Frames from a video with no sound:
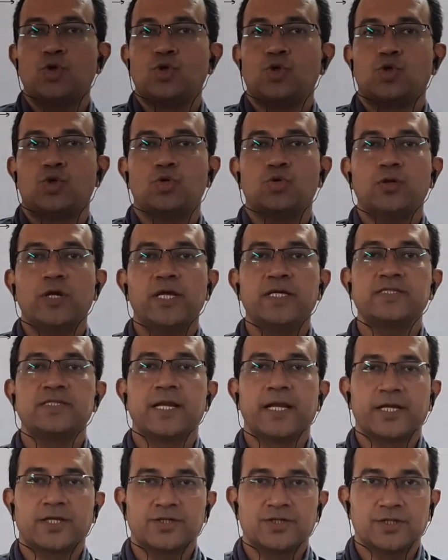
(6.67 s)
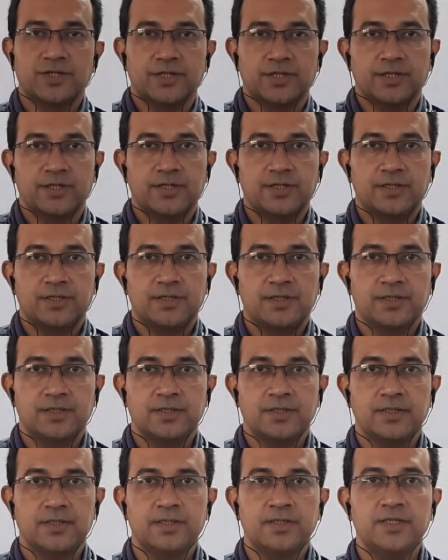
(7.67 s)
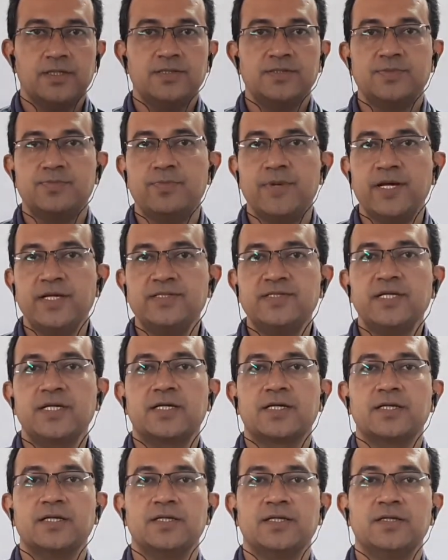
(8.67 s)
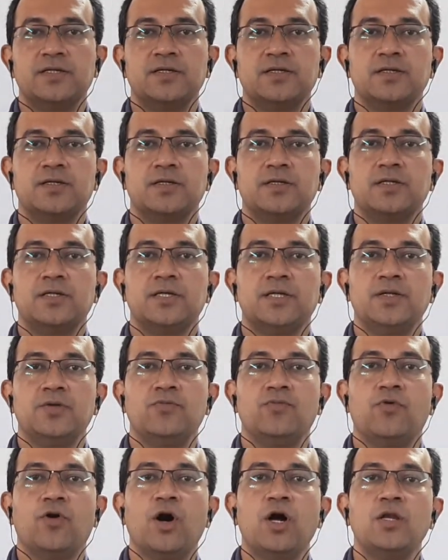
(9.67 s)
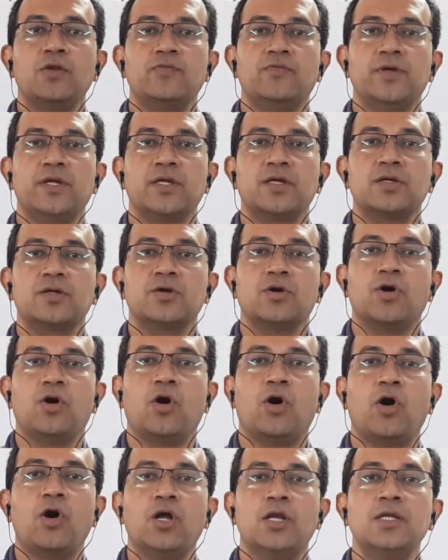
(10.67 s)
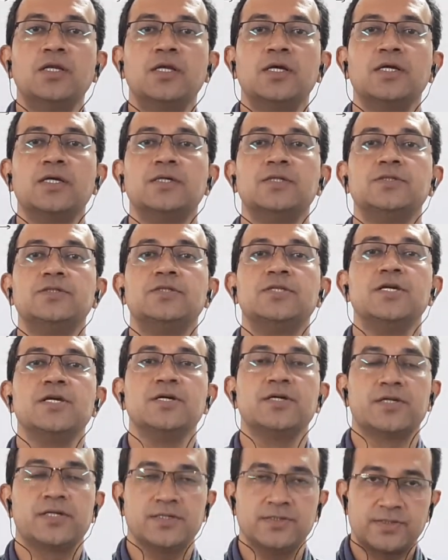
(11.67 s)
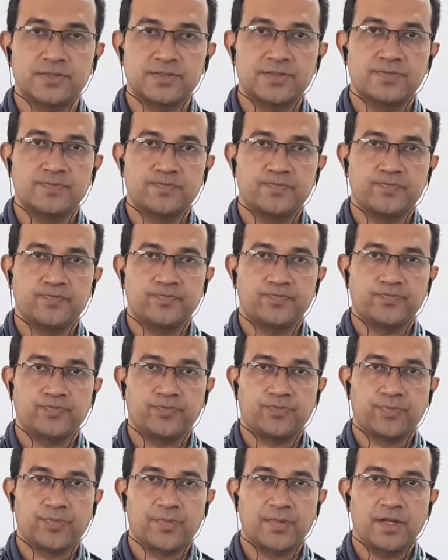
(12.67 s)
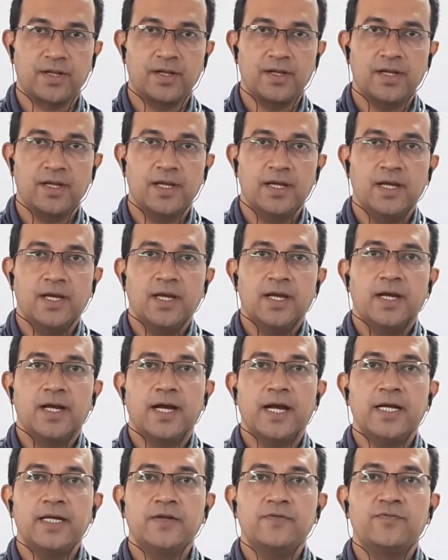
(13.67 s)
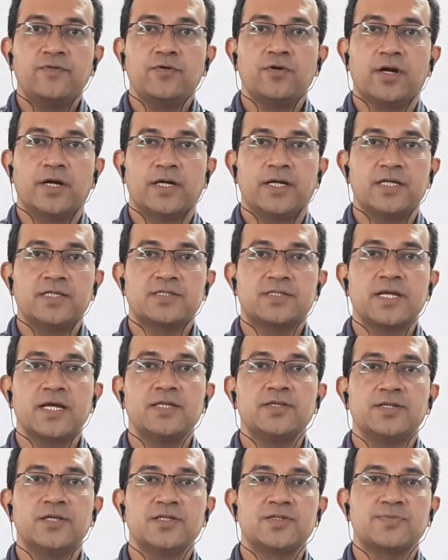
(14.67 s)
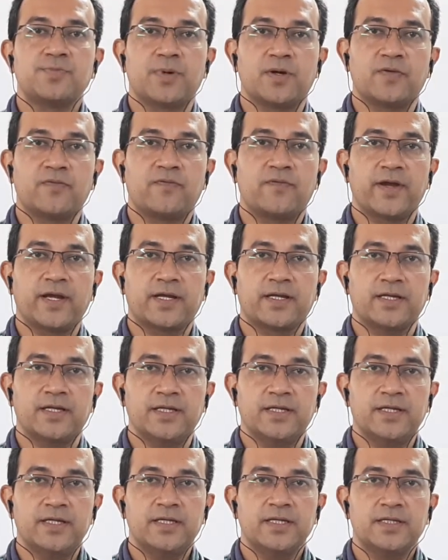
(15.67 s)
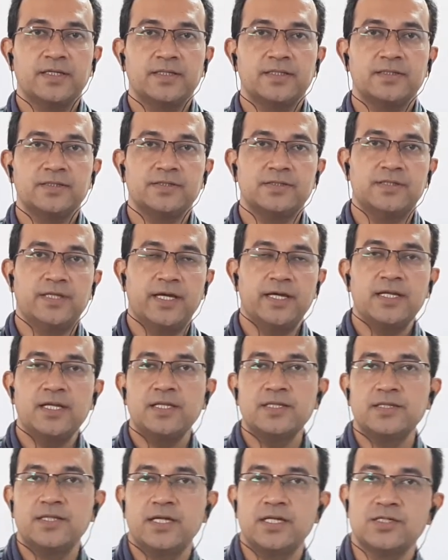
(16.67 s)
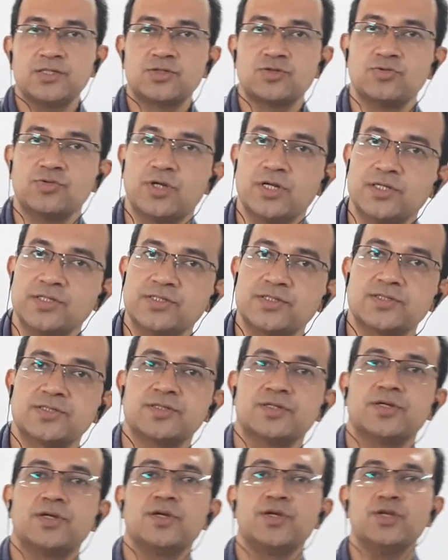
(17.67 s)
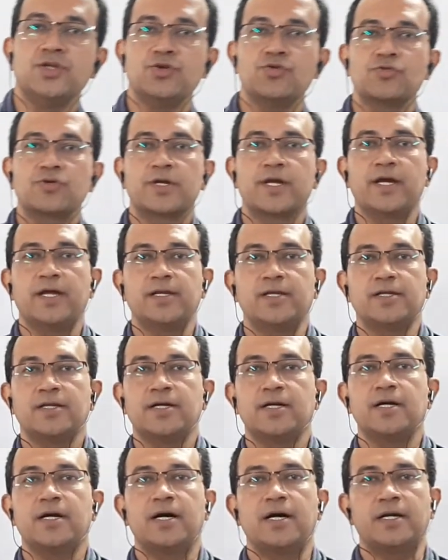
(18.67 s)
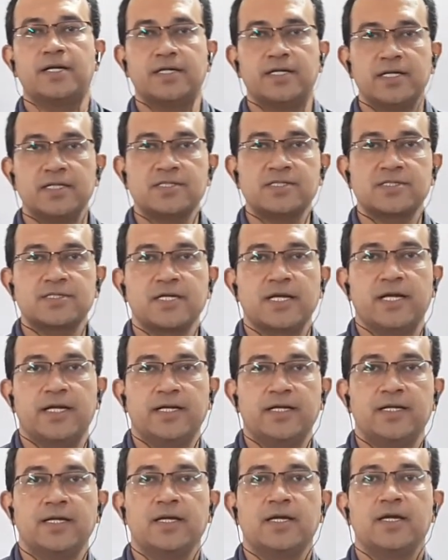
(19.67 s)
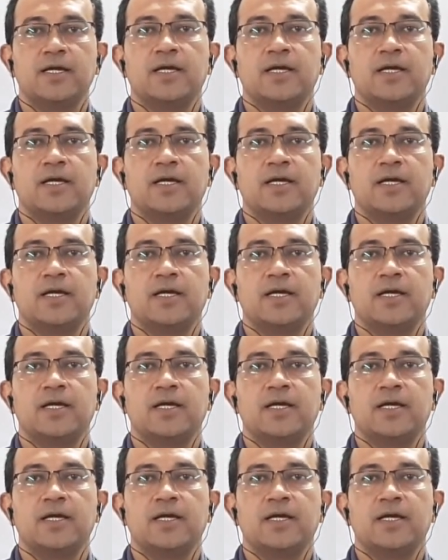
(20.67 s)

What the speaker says: Today's lecture is basically involving all theories. And if you understand this perfectly, then and then students, you can understand